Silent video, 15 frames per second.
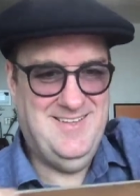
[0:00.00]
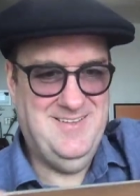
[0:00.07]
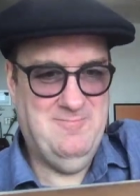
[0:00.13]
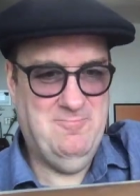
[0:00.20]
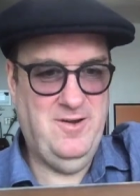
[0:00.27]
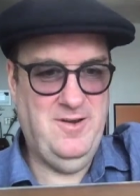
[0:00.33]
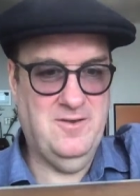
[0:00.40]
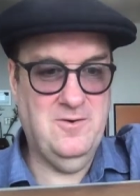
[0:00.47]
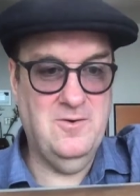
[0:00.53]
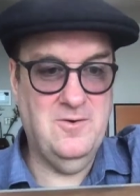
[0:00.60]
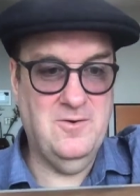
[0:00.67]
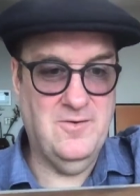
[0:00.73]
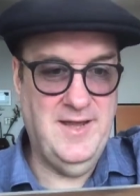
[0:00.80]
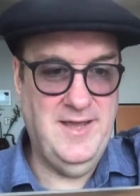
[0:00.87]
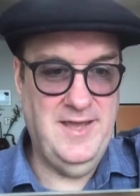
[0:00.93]
Pretty
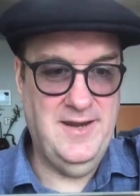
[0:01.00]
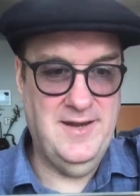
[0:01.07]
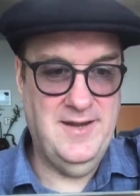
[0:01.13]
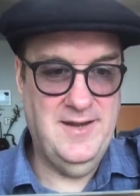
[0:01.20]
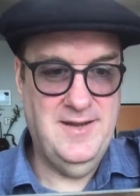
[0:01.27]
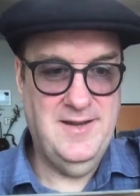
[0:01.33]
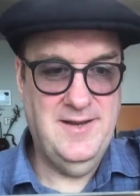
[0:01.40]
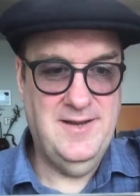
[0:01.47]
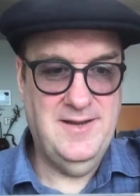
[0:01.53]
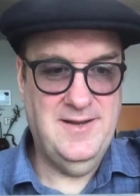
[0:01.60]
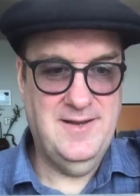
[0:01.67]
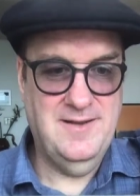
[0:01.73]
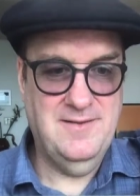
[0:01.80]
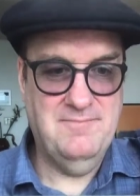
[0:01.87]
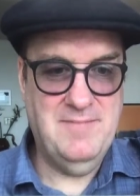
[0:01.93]
cool, right?
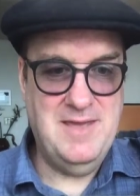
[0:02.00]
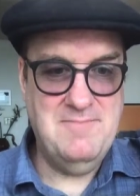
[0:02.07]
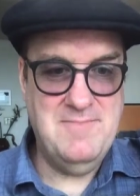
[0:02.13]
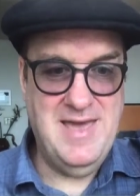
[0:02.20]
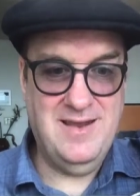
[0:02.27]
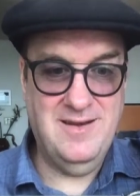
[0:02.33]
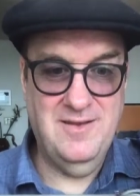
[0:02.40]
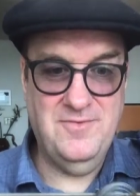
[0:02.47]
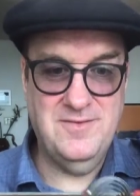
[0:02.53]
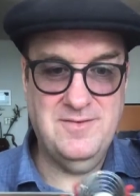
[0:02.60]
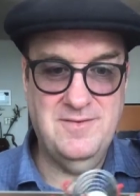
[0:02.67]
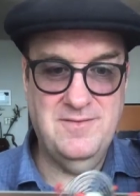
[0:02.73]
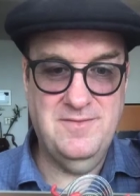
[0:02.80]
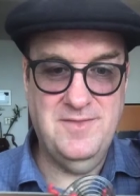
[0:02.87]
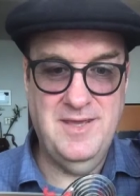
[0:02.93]
My
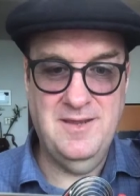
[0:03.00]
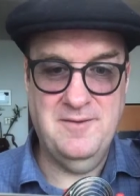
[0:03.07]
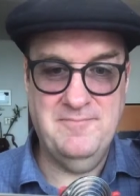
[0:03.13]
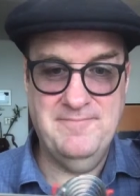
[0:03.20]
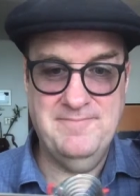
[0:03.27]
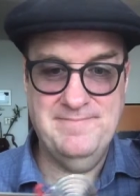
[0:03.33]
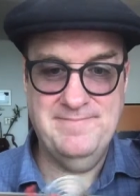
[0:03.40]
magnificent thing.